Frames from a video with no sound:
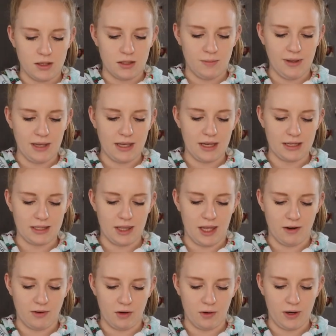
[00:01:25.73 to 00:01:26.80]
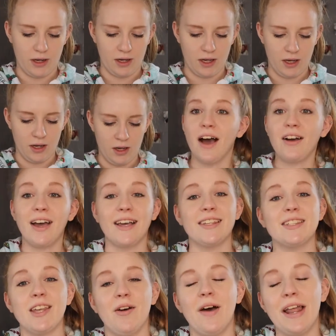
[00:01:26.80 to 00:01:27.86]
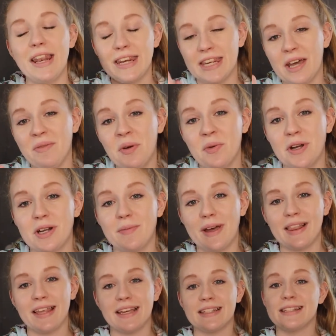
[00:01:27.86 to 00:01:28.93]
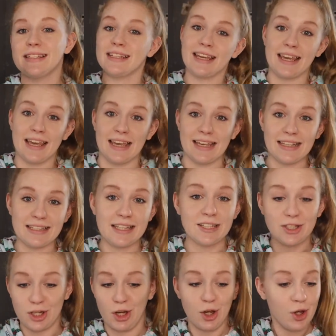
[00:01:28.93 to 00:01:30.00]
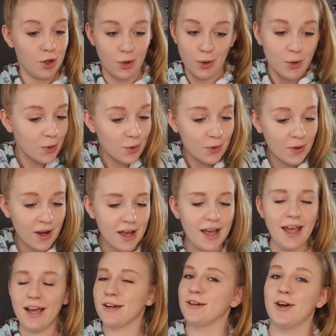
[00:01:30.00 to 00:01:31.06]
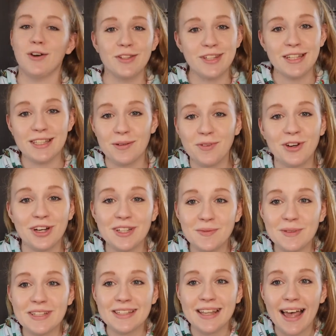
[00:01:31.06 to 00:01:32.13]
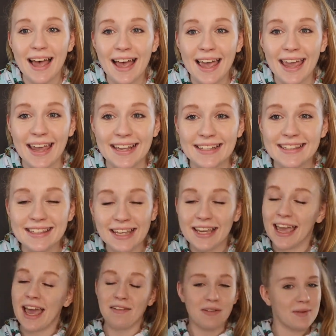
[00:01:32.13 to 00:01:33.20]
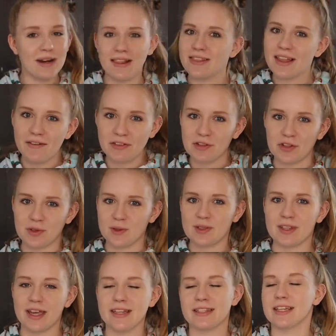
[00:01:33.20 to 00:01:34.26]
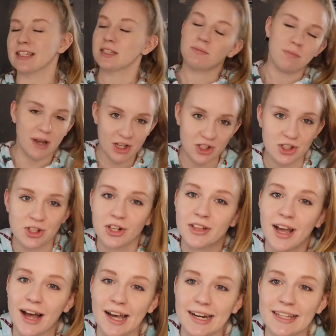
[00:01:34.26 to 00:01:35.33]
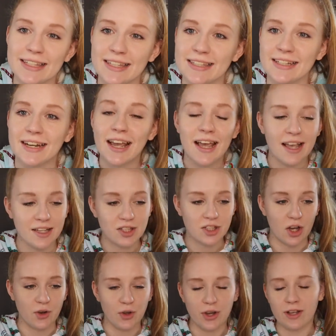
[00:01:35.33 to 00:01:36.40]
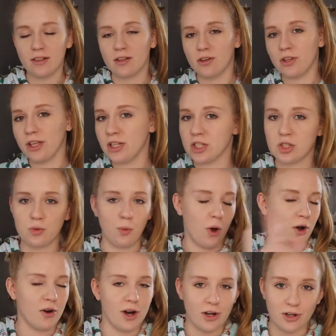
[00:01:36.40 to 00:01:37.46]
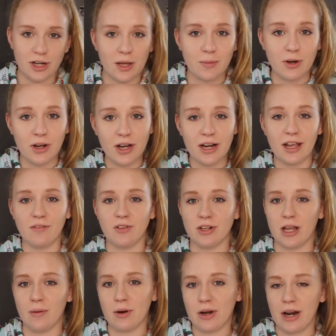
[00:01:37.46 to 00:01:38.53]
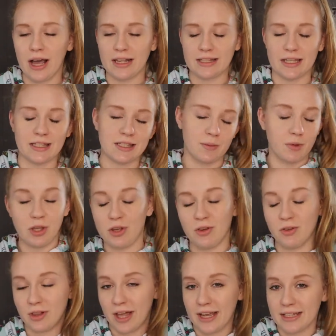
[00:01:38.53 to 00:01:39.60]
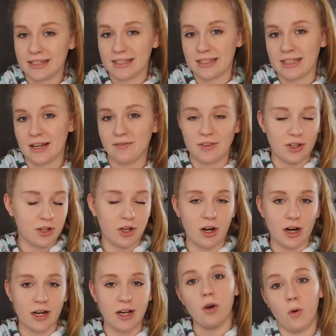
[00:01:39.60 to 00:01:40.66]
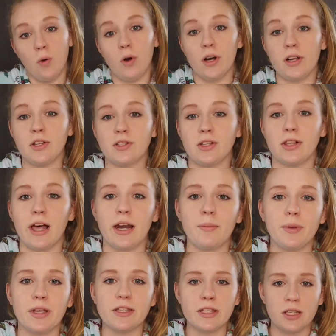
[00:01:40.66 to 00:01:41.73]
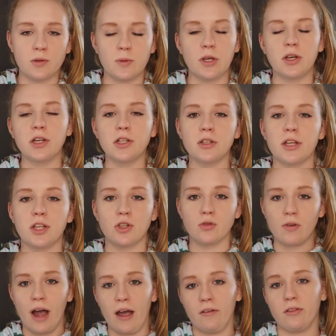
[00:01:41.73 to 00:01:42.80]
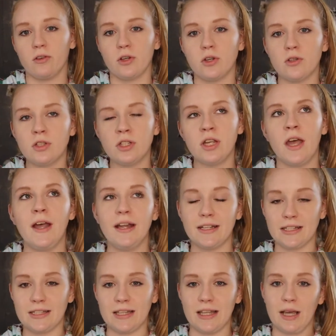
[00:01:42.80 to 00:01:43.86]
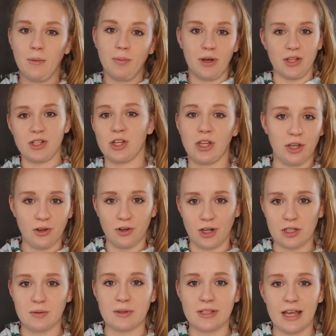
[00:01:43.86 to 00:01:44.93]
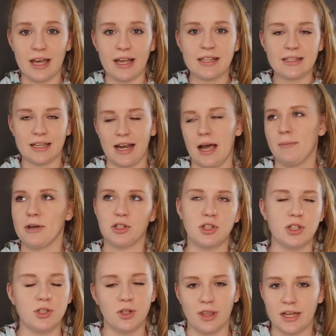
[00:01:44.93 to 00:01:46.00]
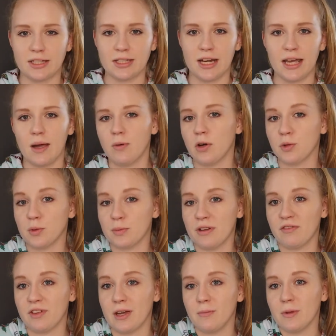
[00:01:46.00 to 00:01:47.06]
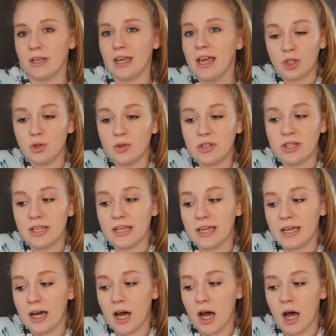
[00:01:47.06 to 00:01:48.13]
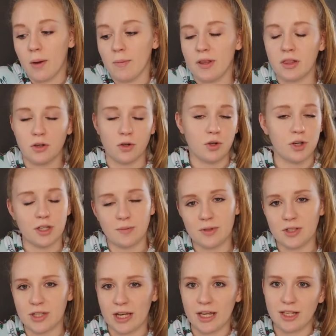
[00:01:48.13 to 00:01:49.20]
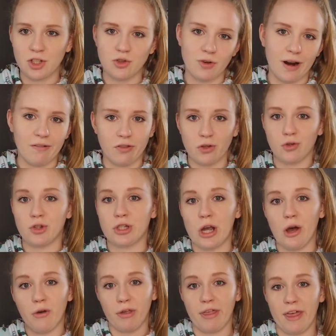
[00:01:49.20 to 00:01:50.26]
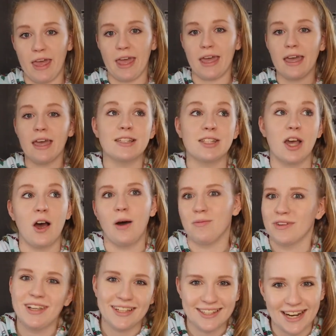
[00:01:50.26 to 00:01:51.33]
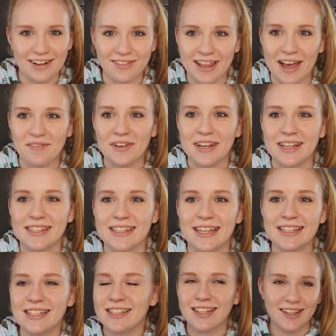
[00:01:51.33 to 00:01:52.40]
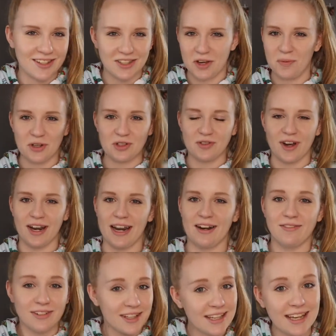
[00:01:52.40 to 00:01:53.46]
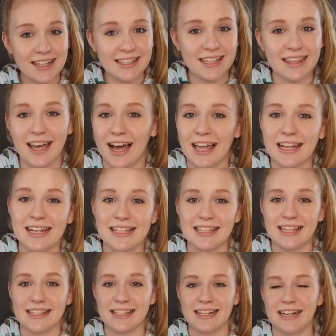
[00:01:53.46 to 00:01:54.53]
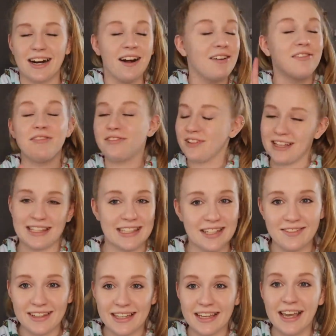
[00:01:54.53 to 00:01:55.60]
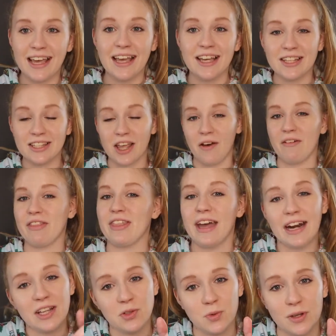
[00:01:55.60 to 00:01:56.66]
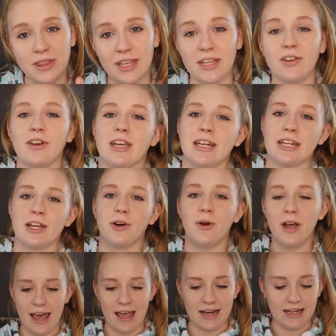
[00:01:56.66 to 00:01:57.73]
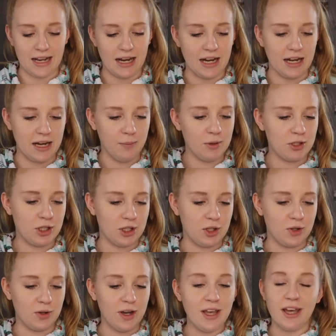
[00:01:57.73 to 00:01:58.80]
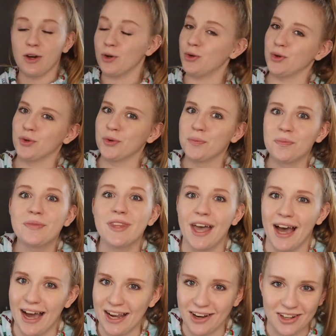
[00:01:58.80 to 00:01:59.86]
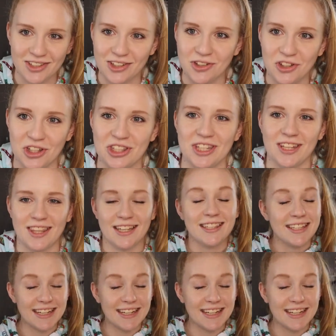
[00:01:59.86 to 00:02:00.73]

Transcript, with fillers: So let me get to that real quick. Okay, so number one on my list is to go see some Christmas lights. Like everybody loves Christmas lights, especially during the holiday season. So you can literally just walk around your neighborhood if your neighborhood has like some cute lights and stuff in their yard. Or there's a lot of places where you can do like drive-throughs to see like a bunch of cute Christmas lights. Like I'm actually doing that tonight. I'm going with my family to see um, a little Christmas light drive-through show thing. So I'm really excited for that because that's just like so much fun and really gets you in the holiday season and all festive -y. So that is one thing you can do. And number two, ooh, I also just did this.